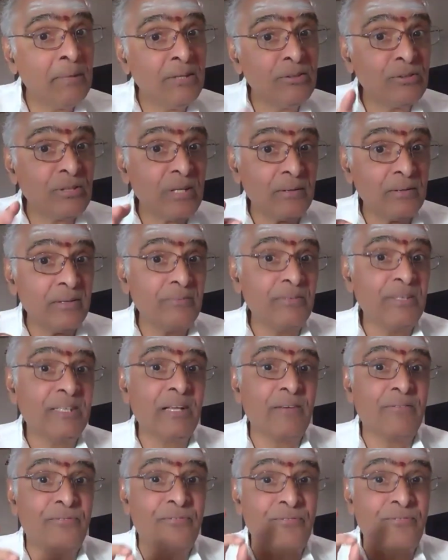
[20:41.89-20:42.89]
means
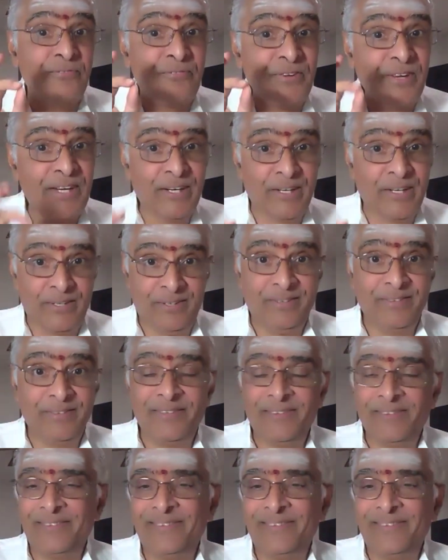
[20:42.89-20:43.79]
with a fear